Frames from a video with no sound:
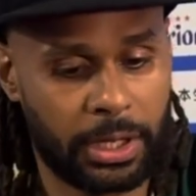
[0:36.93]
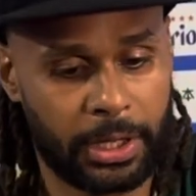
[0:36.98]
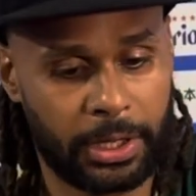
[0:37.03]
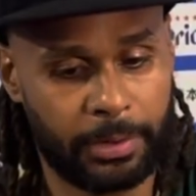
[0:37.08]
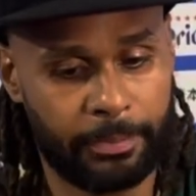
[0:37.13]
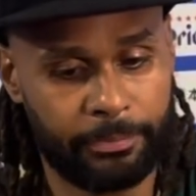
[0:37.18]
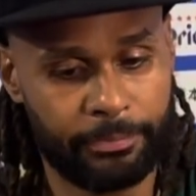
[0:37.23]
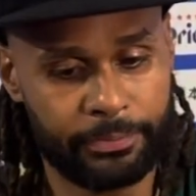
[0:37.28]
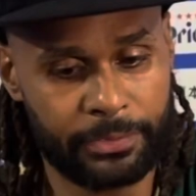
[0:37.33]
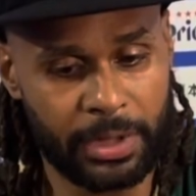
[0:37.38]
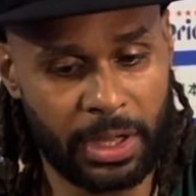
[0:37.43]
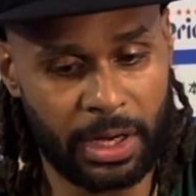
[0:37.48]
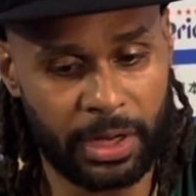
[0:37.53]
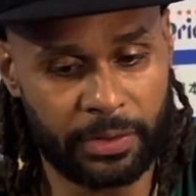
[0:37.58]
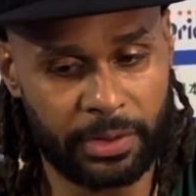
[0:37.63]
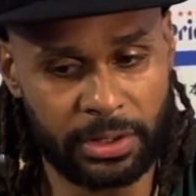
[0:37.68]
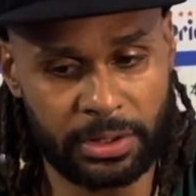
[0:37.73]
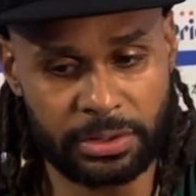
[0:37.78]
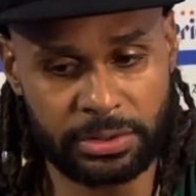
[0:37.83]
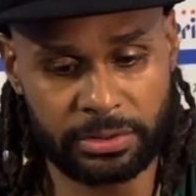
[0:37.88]
And I
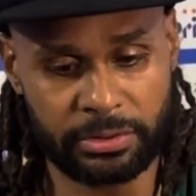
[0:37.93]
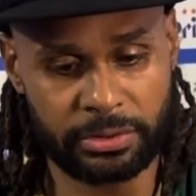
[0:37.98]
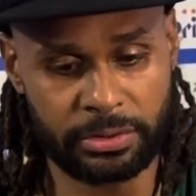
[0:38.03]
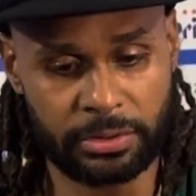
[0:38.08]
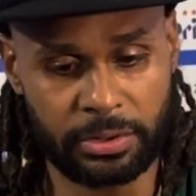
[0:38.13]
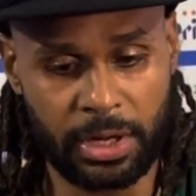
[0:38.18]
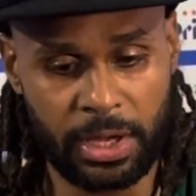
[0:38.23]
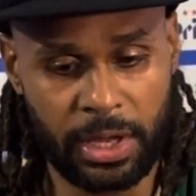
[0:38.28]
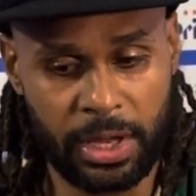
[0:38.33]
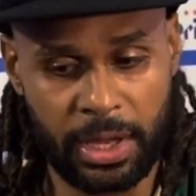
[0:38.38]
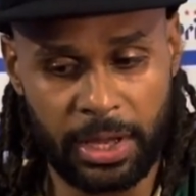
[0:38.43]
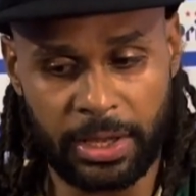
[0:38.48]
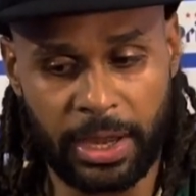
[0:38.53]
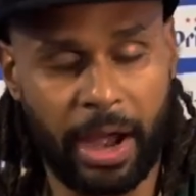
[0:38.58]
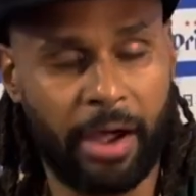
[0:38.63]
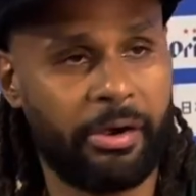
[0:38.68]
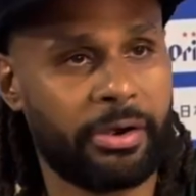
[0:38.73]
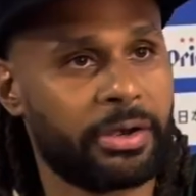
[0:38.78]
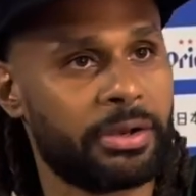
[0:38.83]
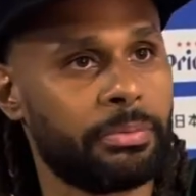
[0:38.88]
think it's a real
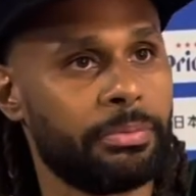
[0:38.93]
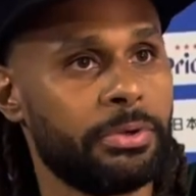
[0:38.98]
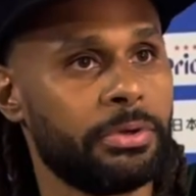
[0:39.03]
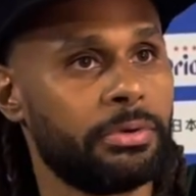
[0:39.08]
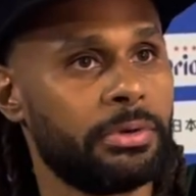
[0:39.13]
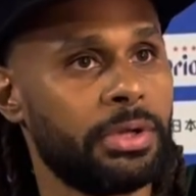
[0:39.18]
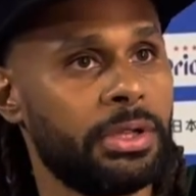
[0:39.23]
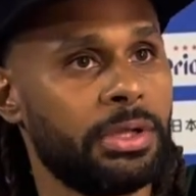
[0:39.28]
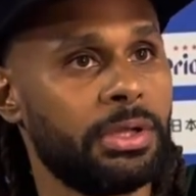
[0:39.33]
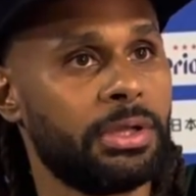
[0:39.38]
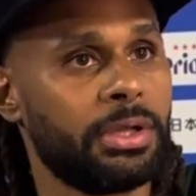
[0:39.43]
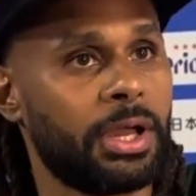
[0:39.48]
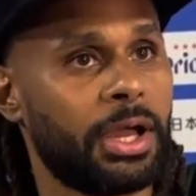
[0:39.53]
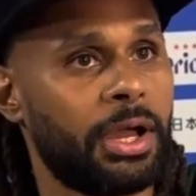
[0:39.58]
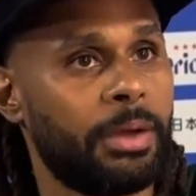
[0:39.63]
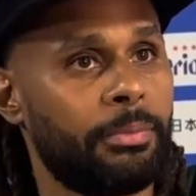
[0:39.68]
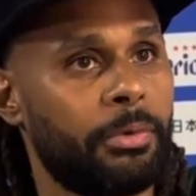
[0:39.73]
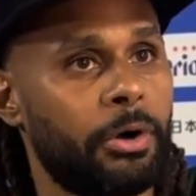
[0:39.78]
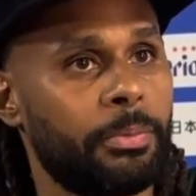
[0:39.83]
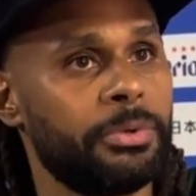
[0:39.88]
character building
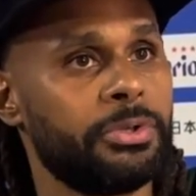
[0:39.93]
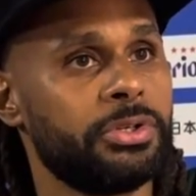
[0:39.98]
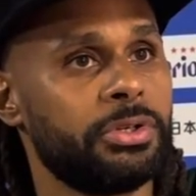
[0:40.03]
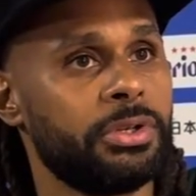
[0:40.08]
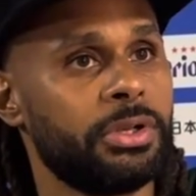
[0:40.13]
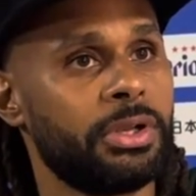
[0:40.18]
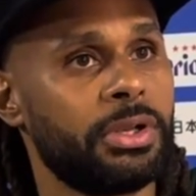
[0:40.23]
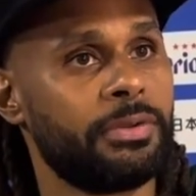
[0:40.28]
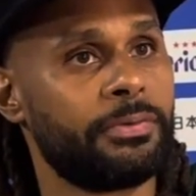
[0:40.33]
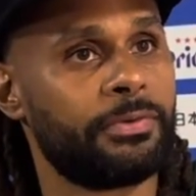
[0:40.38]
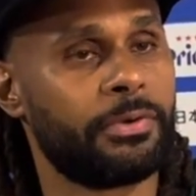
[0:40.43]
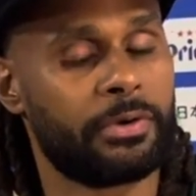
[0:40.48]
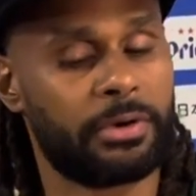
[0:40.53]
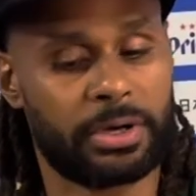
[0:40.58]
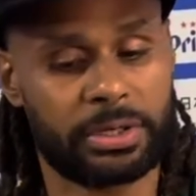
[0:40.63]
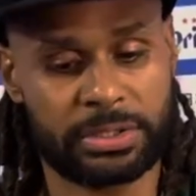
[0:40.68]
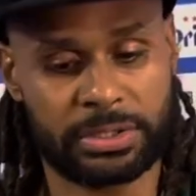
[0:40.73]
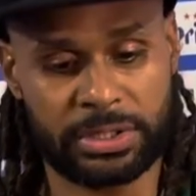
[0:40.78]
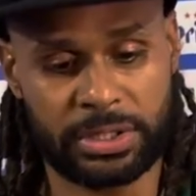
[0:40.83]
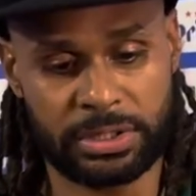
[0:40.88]
opportunity for
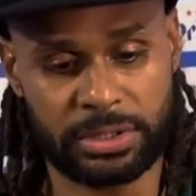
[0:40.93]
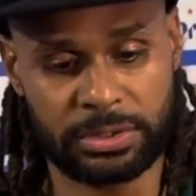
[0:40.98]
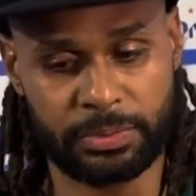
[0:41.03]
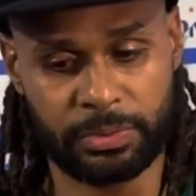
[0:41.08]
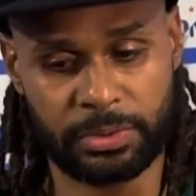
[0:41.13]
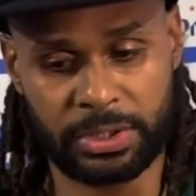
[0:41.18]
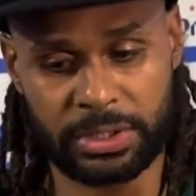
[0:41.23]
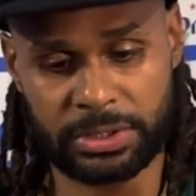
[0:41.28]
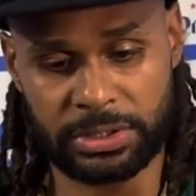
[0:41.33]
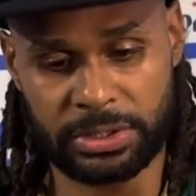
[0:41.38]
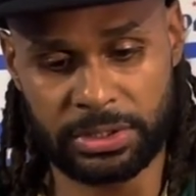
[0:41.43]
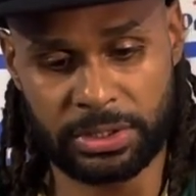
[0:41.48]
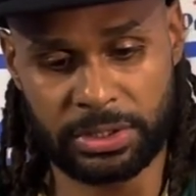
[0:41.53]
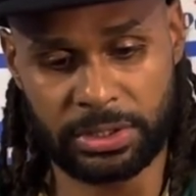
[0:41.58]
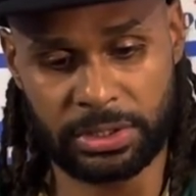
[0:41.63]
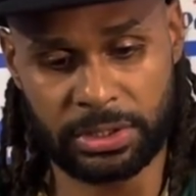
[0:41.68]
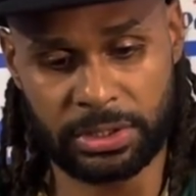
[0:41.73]
us that has put us in